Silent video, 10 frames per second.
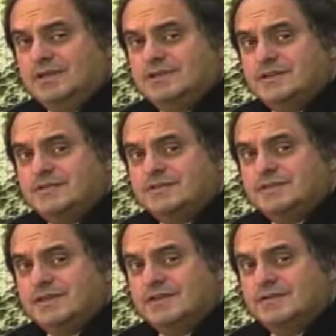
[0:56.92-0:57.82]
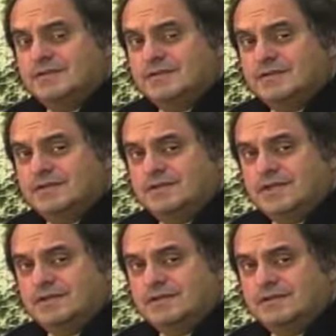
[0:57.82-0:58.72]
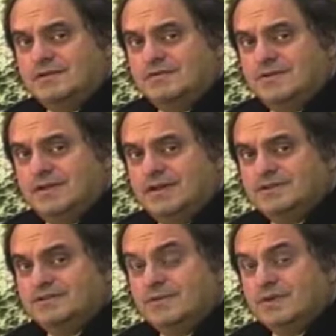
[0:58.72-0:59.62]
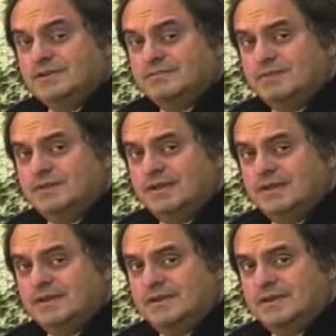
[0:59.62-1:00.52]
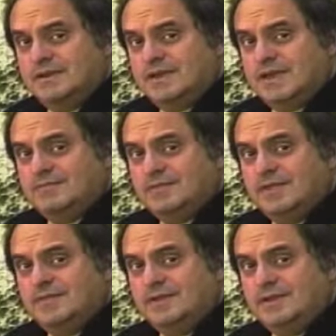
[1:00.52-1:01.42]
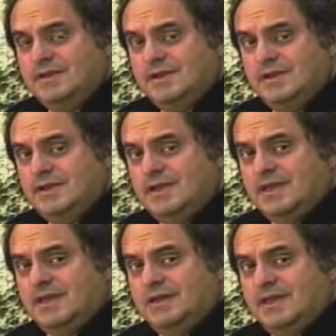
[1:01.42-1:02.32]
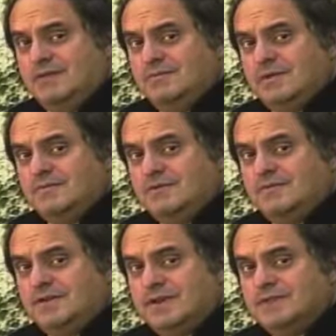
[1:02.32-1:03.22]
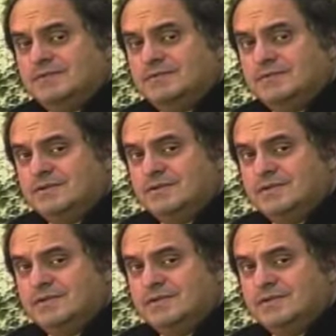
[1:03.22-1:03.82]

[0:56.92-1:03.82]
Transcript: chief of staff during the tenure of Ezer Weizman and Camp David, and now a member of Knesset with the